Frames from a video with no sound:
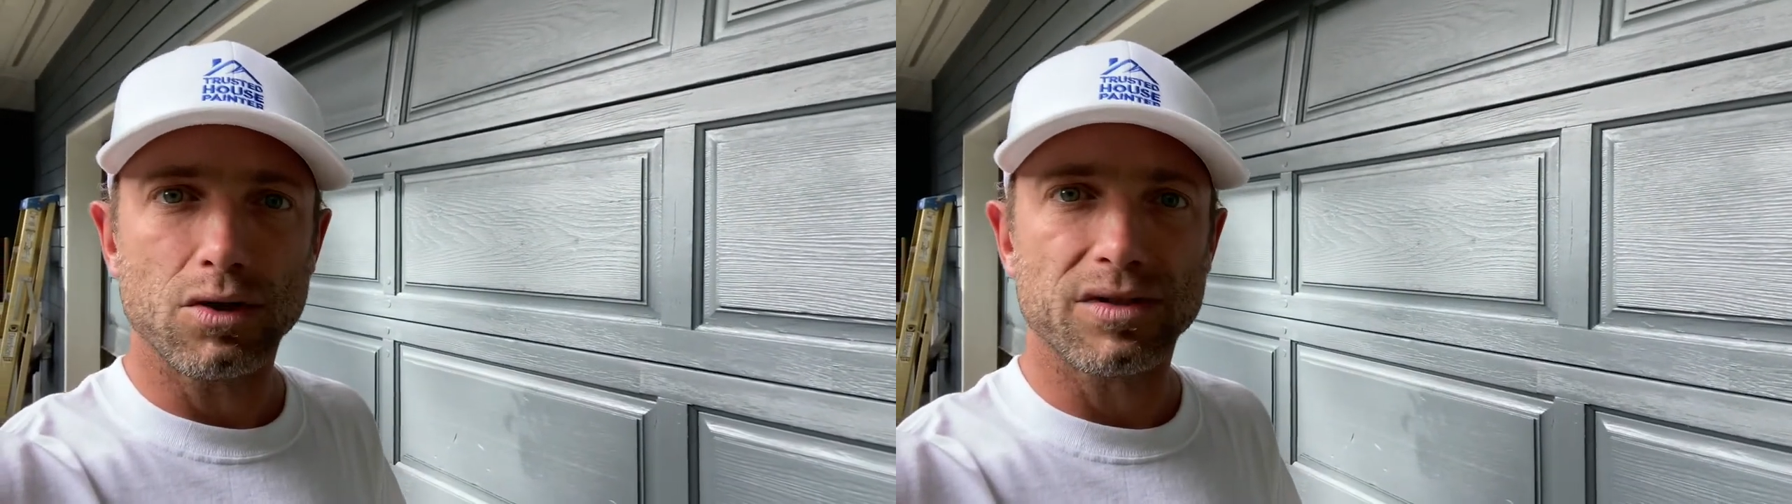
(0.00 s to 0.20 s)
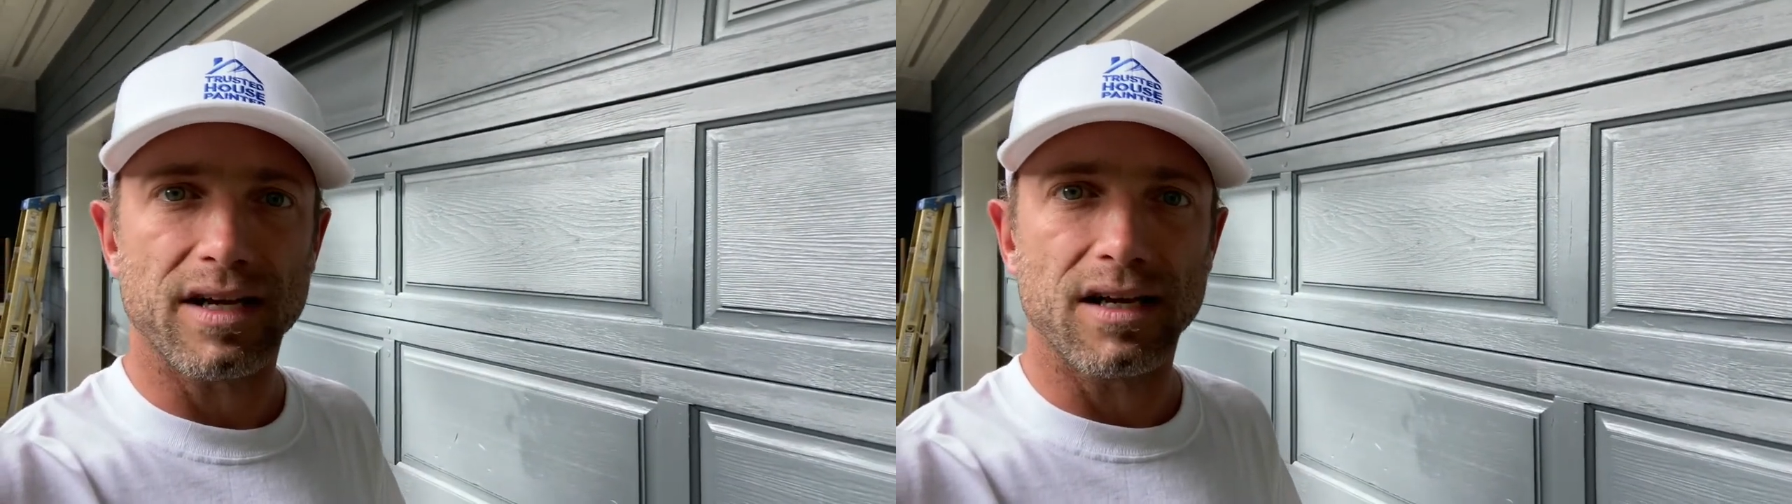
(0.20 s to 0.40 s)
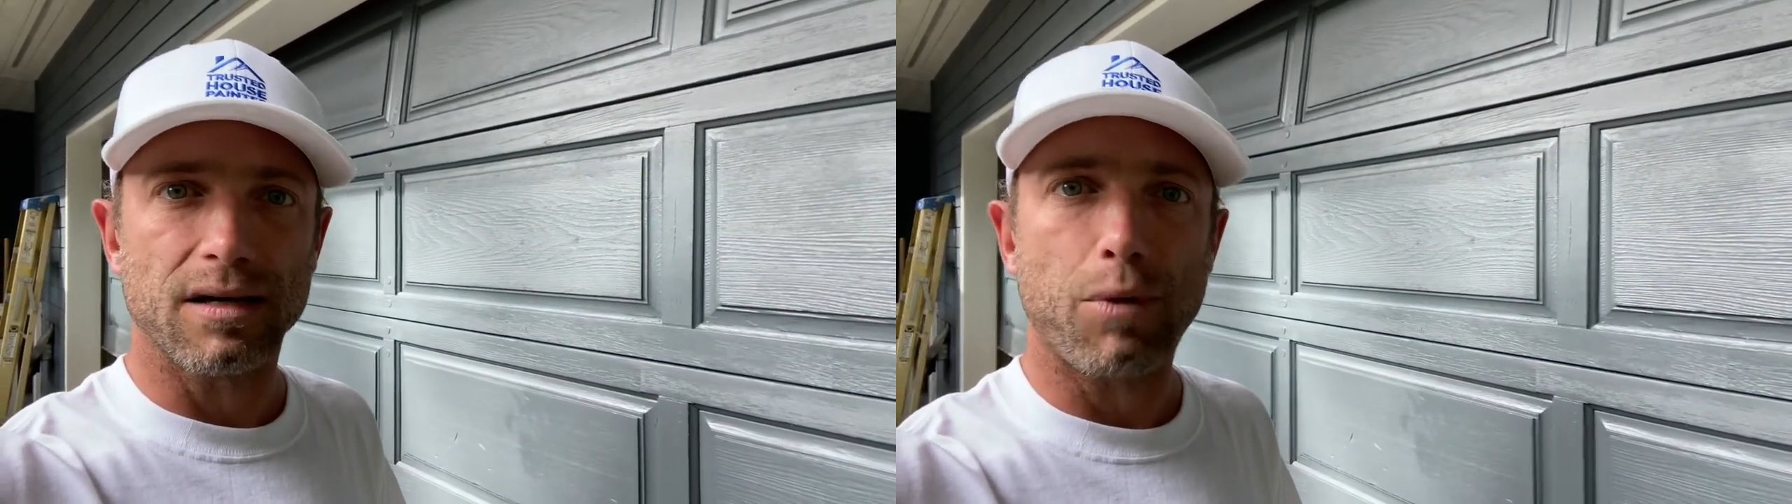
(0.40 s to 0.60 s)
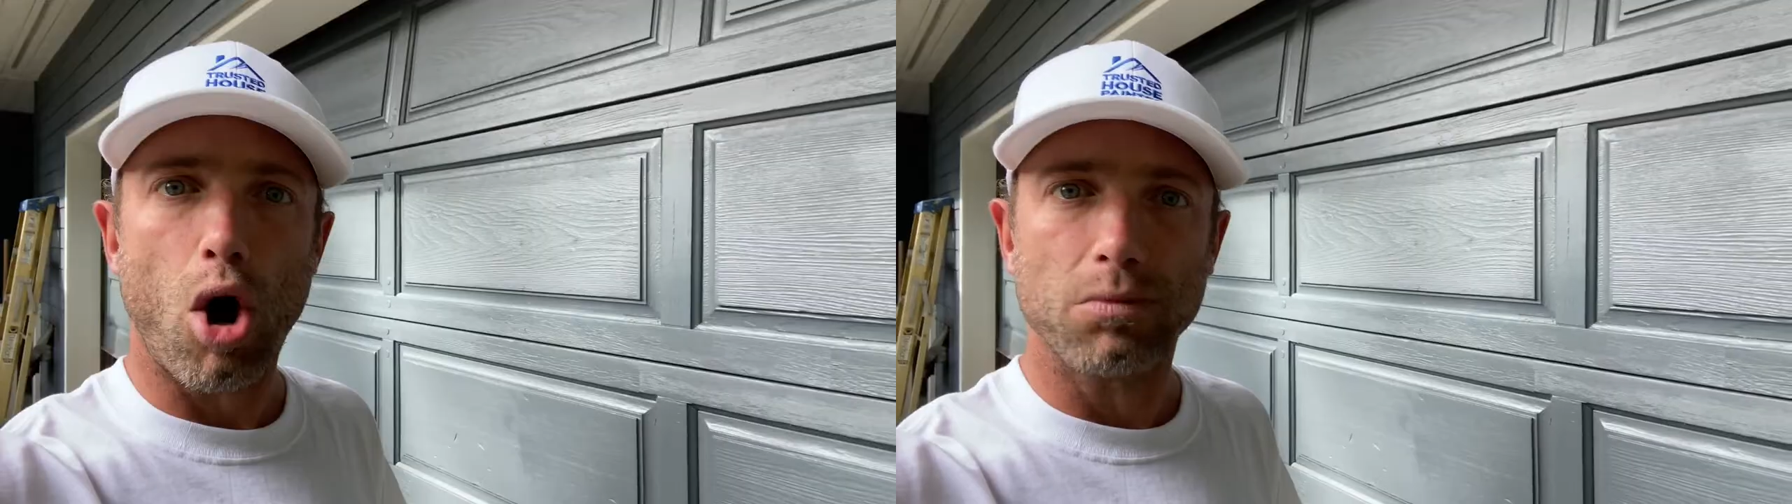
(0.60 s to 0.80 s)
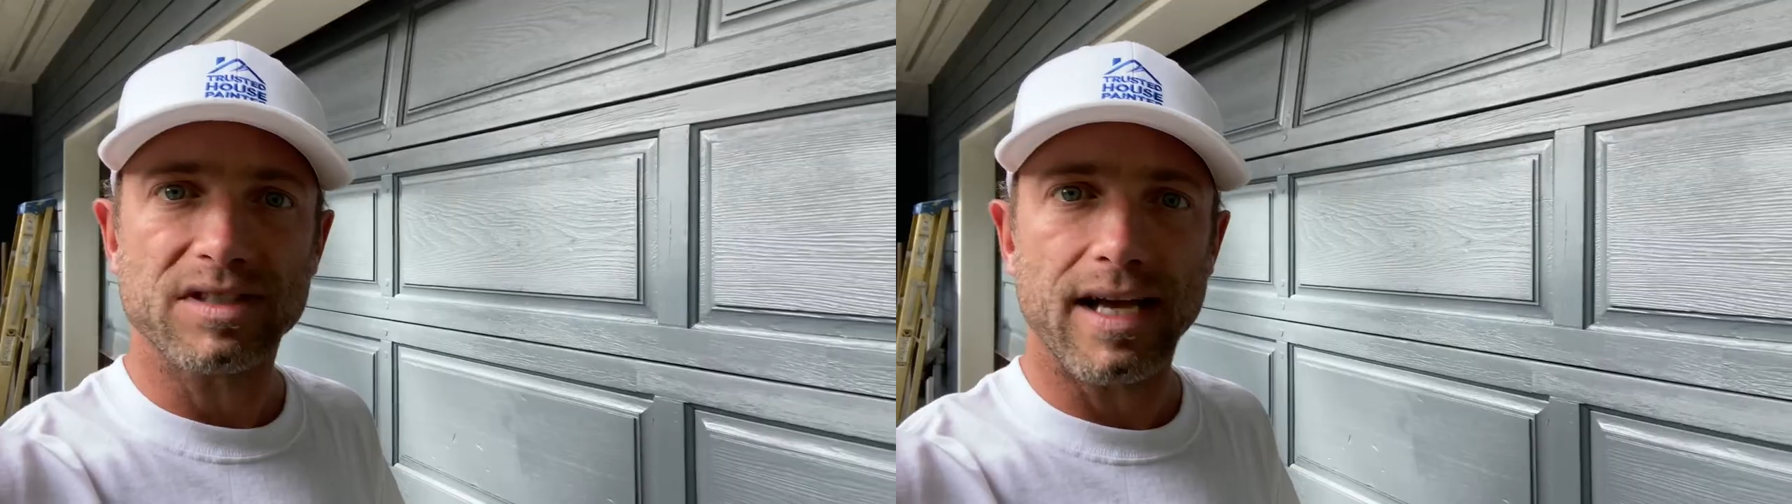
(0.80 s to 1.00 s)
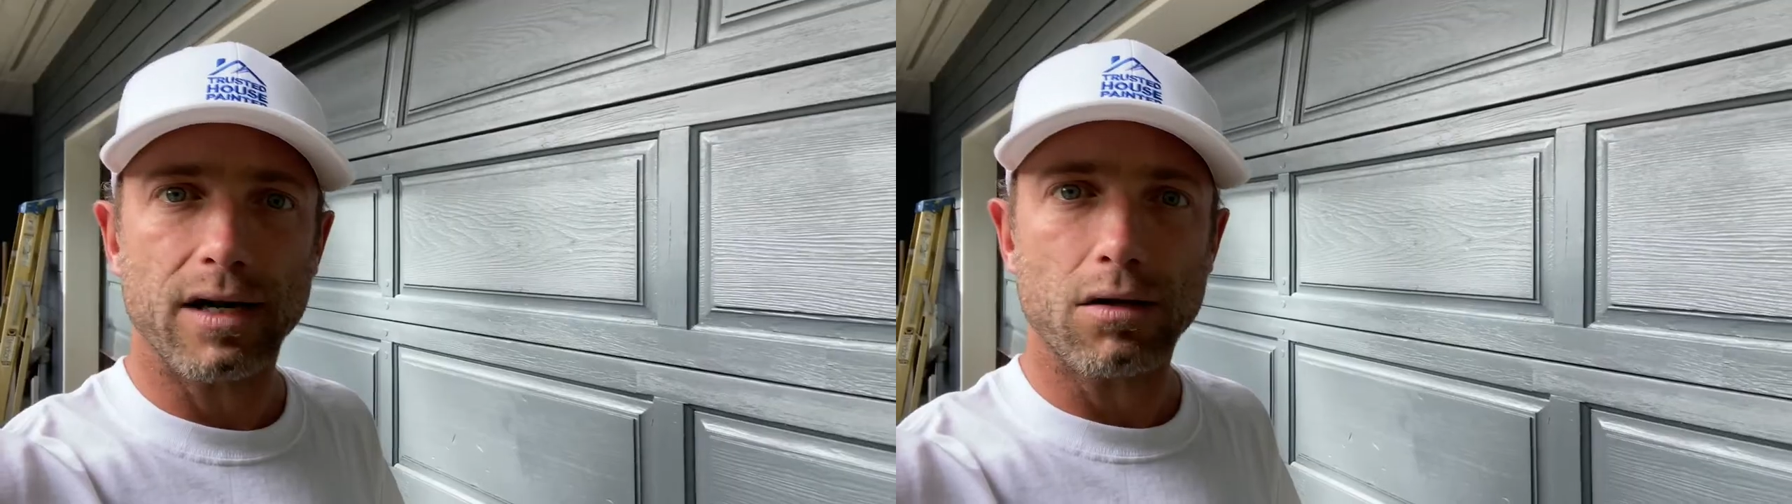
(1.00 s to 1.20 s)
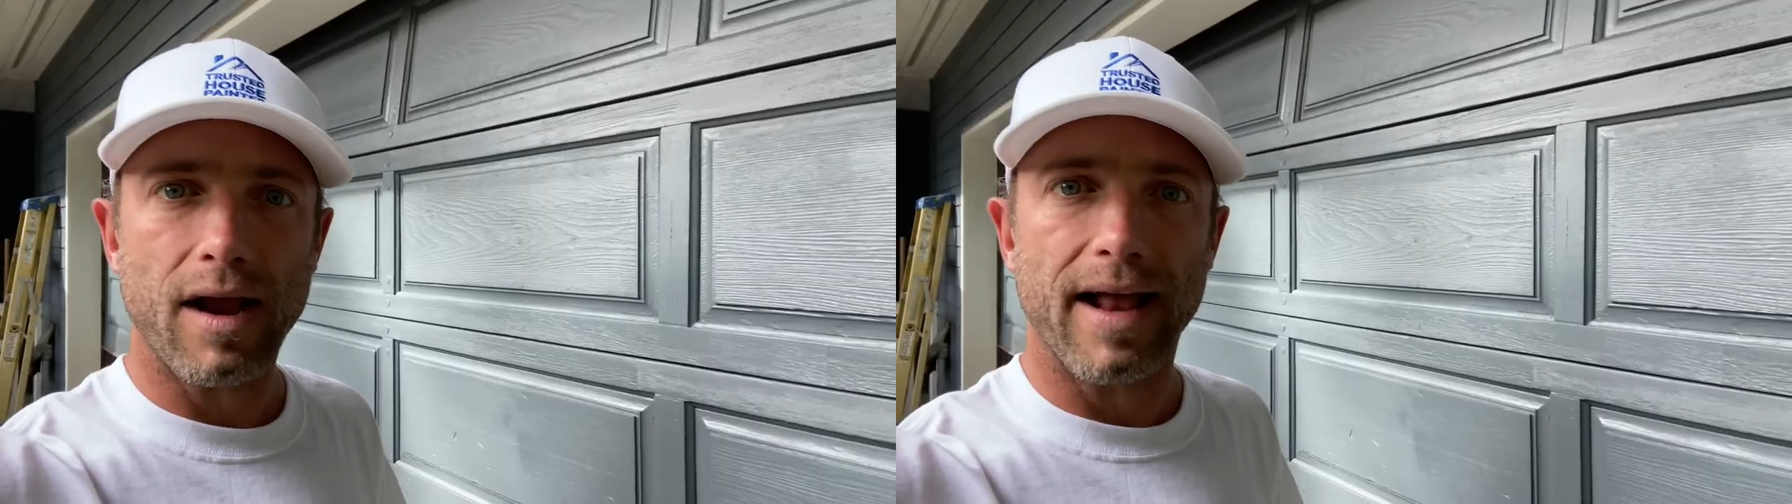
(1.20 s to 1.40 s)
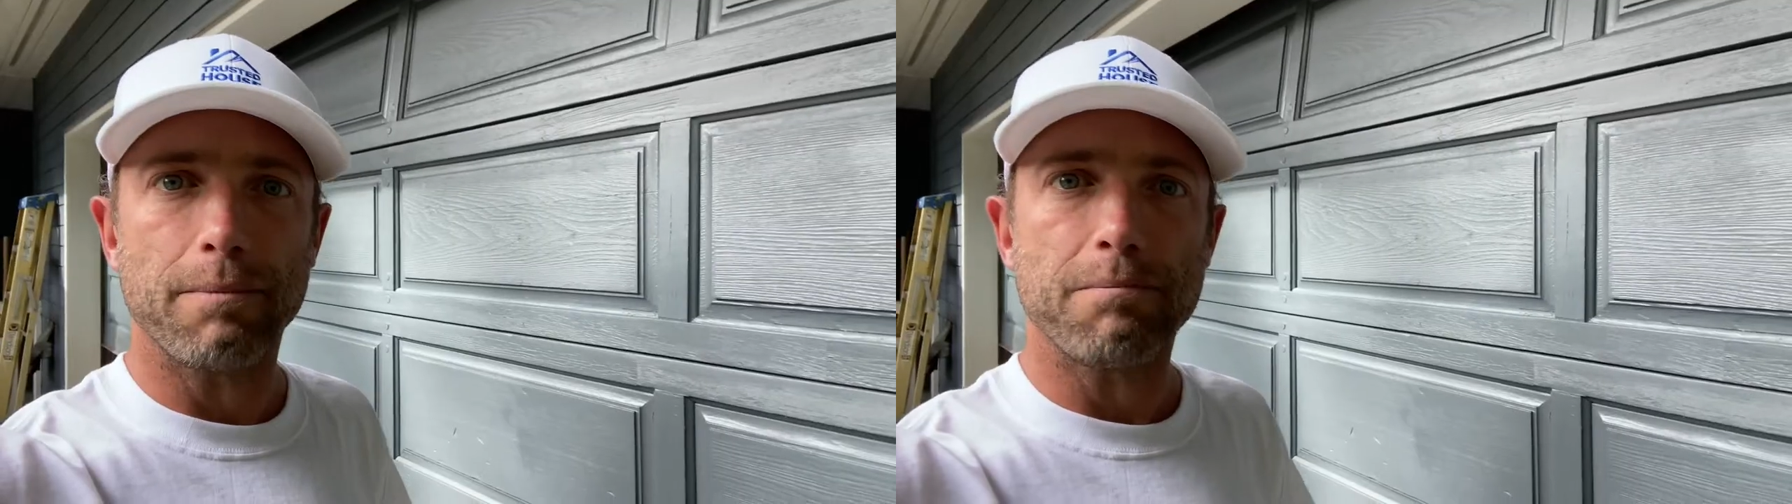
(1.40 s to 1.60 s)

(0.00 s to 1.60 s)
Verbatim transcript: using a palm sander and